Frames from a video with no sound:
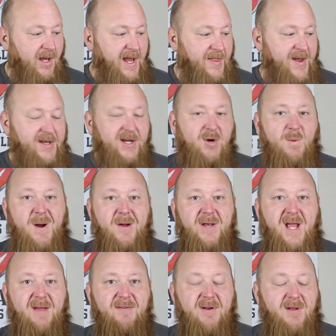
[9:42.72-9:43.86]
And then to go out
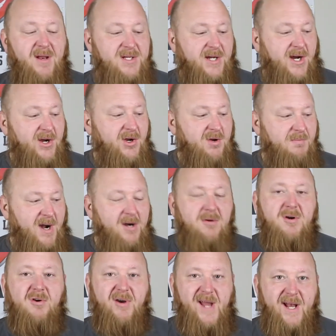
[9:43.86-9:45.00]
and have an entire new
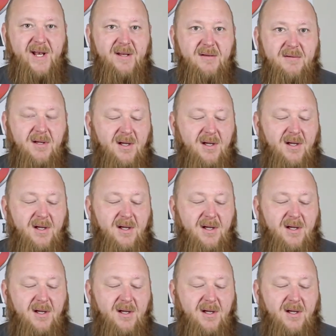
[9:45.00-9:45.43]
barrel created.